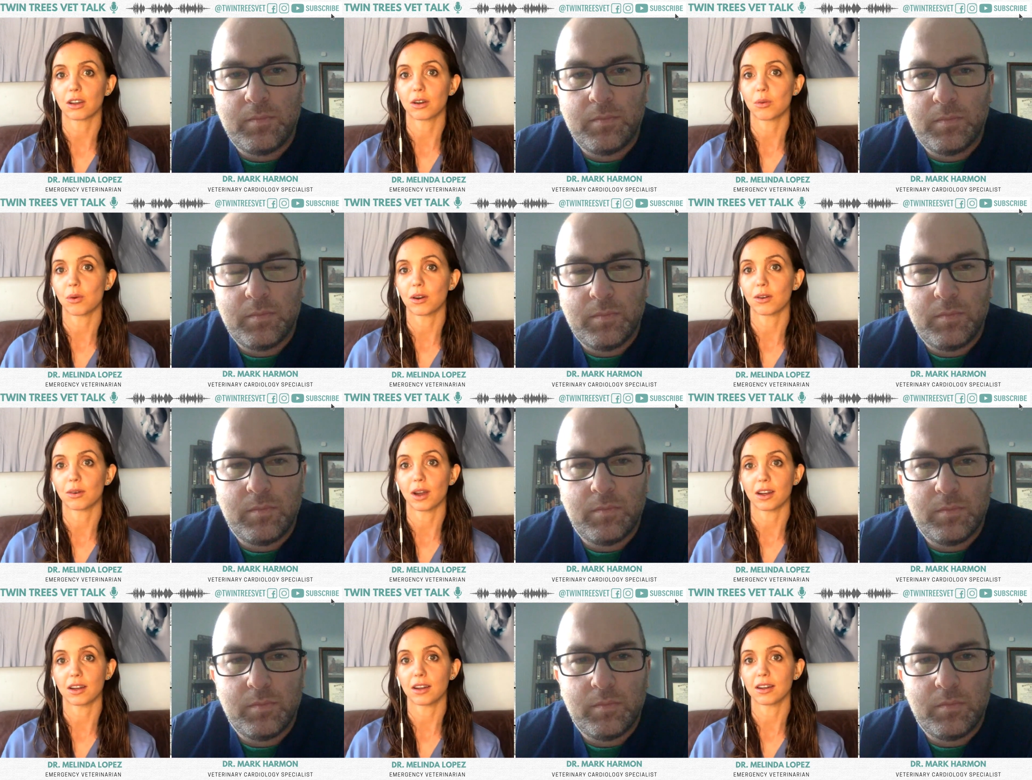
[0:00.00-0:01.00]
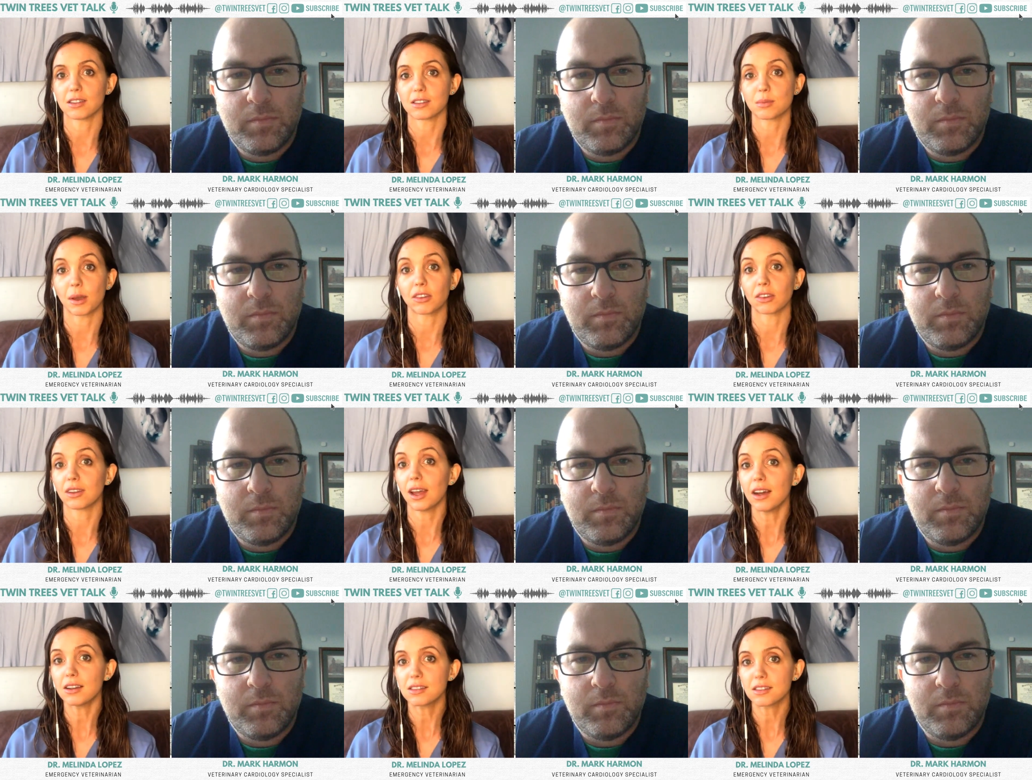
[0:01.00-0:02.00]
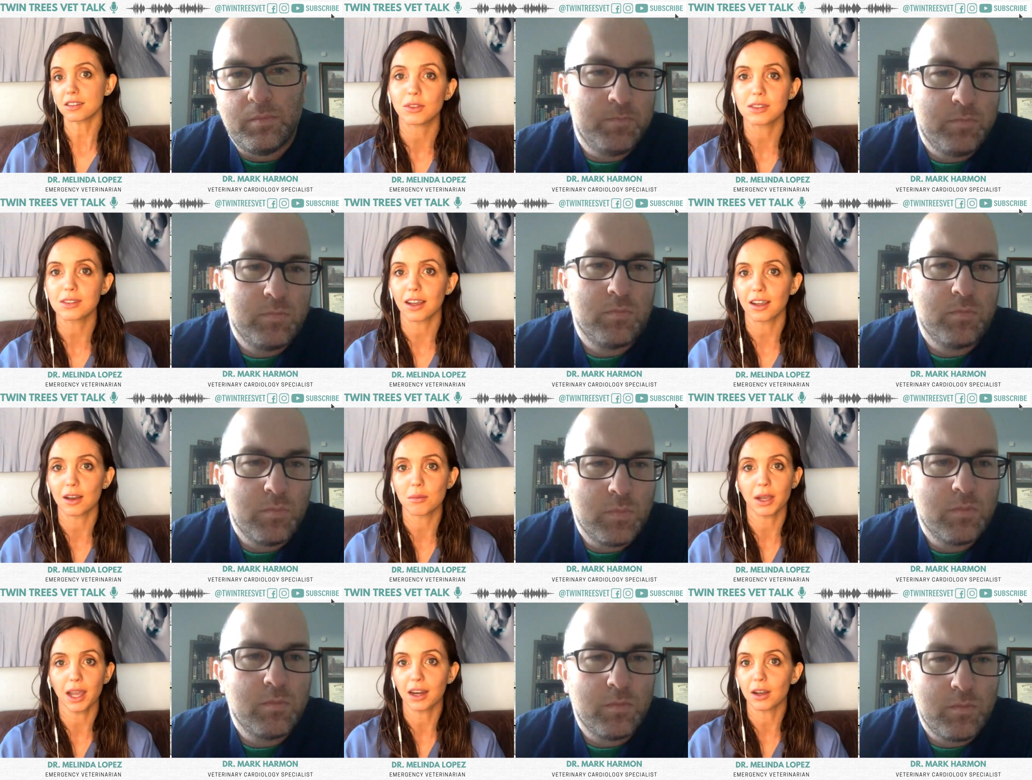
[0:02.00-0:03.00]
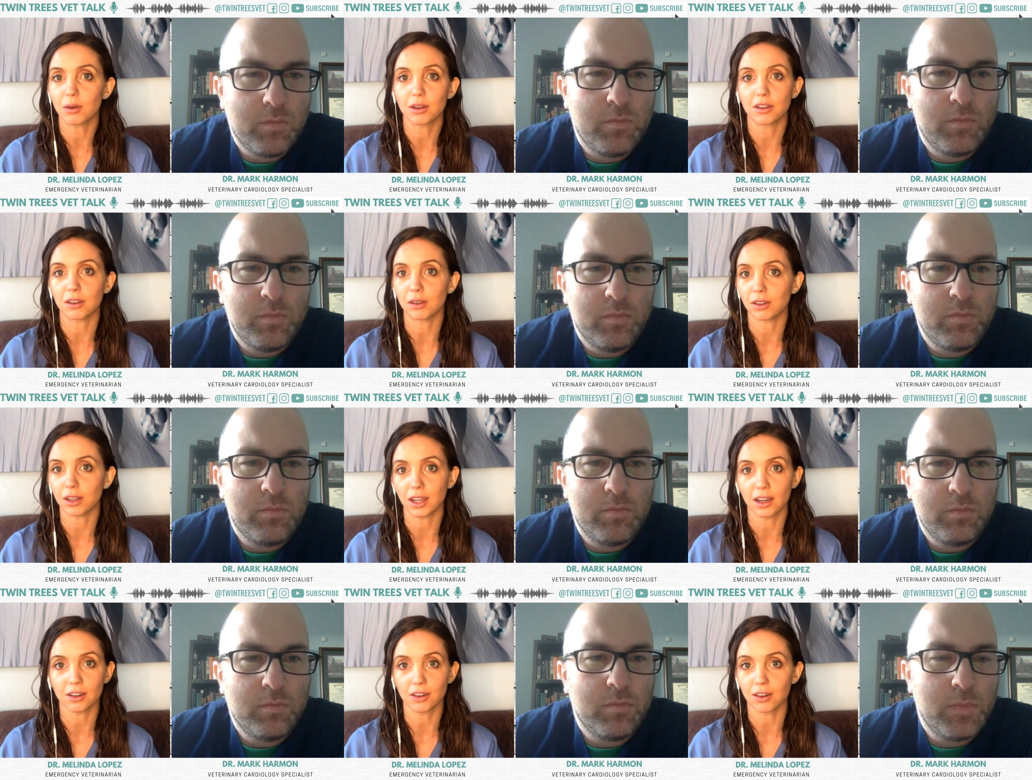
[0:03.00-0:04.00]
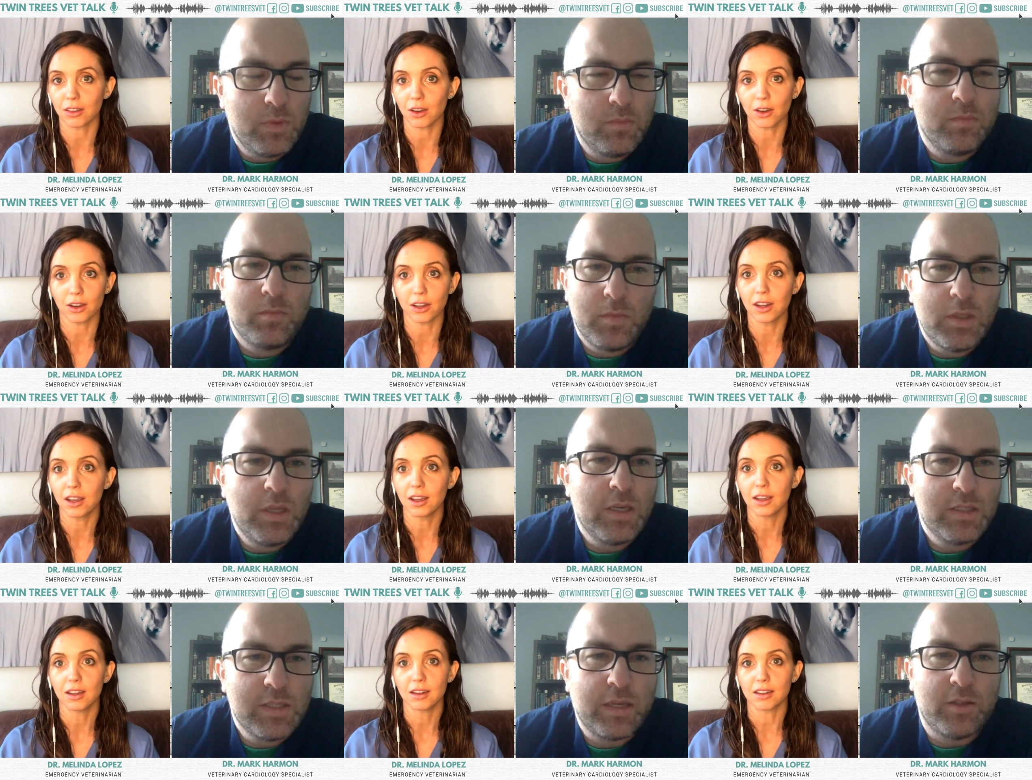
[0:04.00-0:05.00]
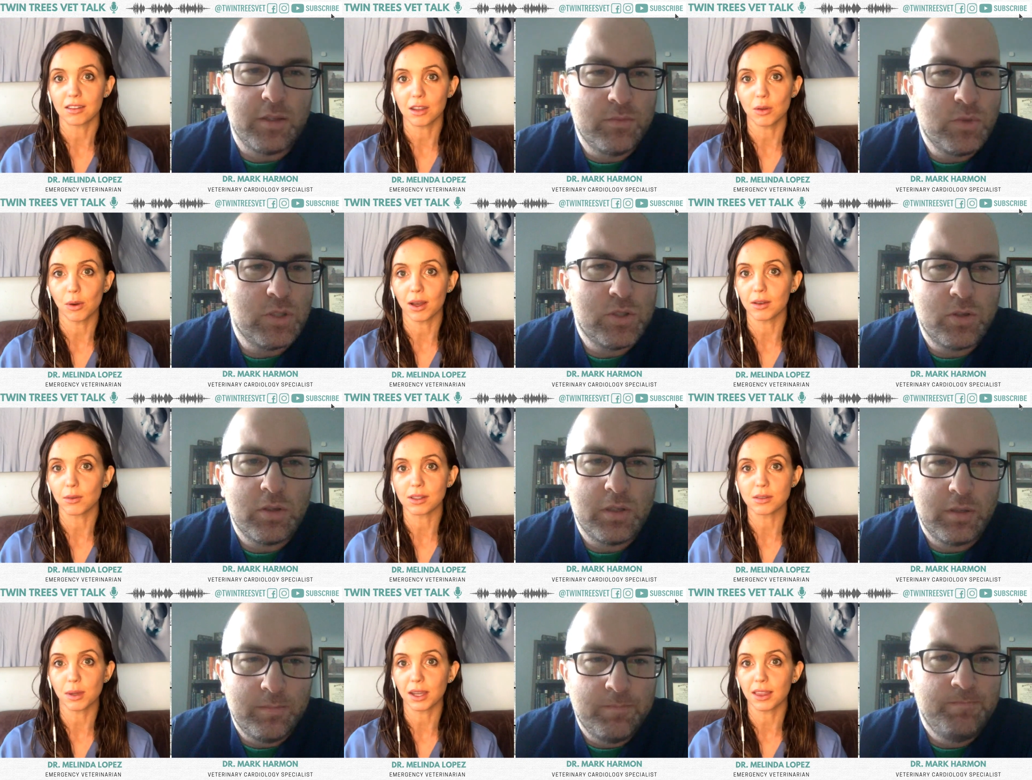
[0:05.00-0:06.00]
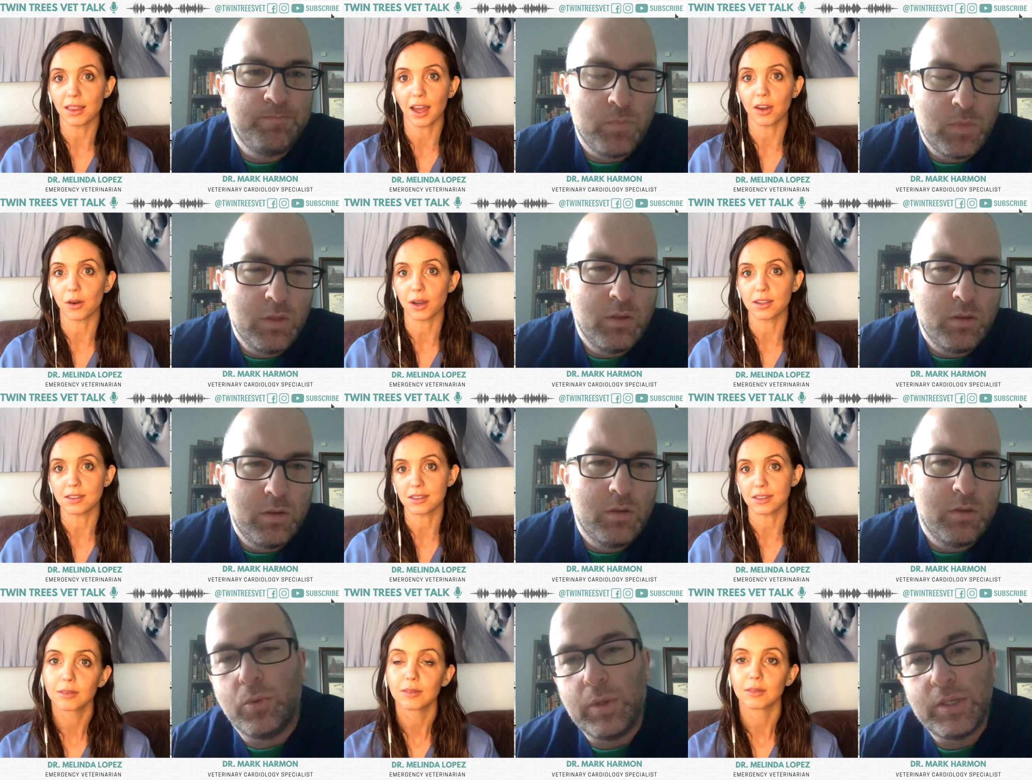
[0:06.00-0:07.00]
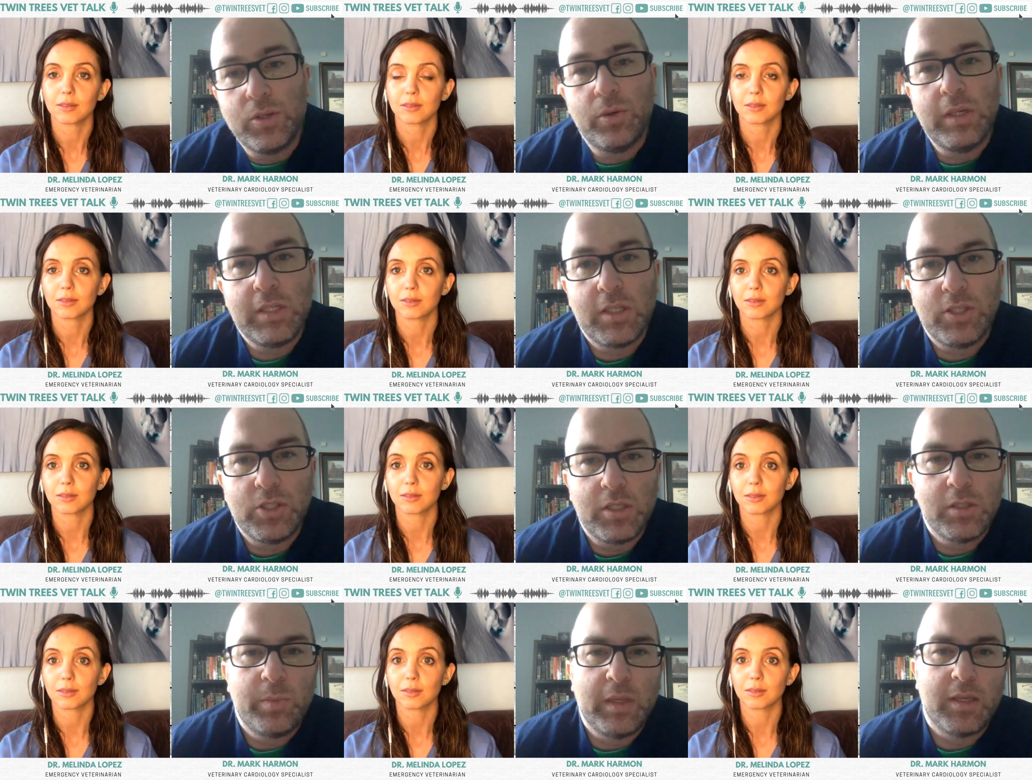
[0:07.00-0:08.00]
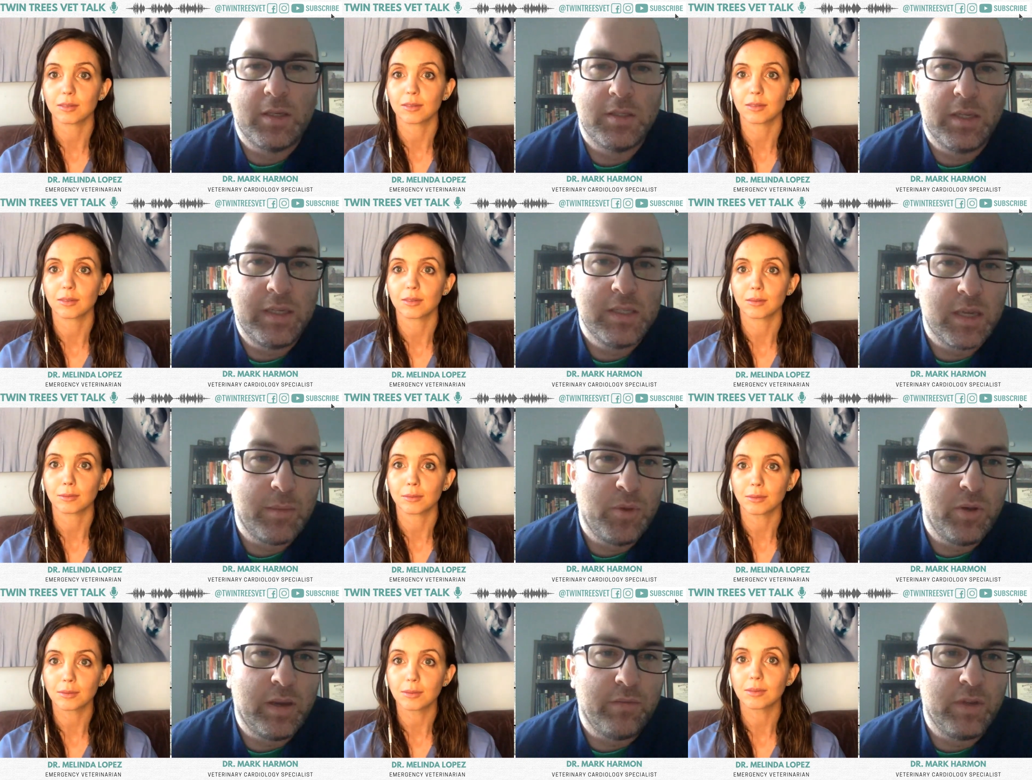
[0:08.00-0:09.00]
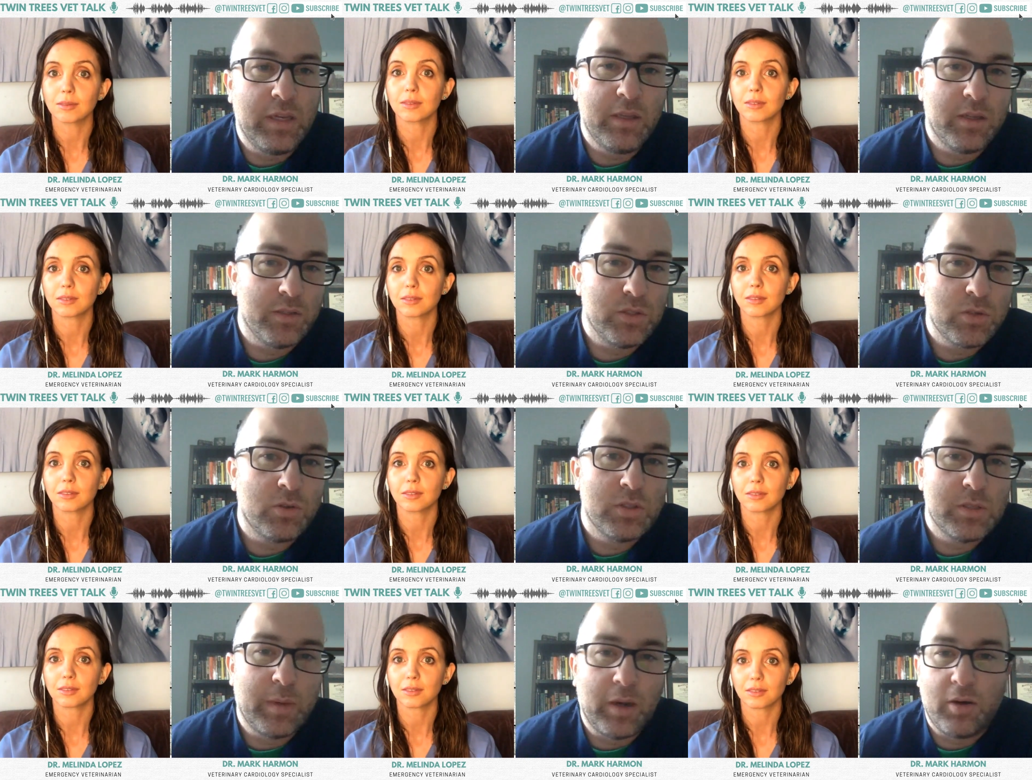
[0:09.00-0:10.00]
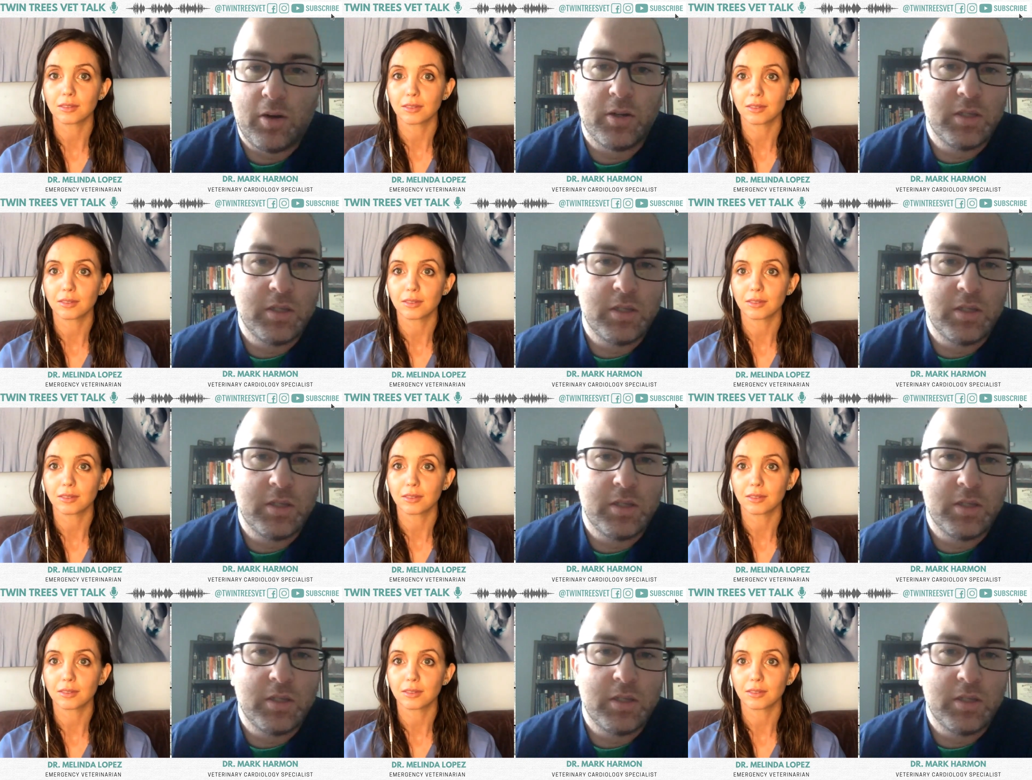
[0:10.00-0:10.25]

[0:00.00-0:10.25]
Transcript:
Speaker 1: going to want to run special tests, just like a mechanic would do, looking under the hood.
Speaker 2: Yeah, exactly. To see what's making that noise. We do ECGs because anytime you have any concerns about heart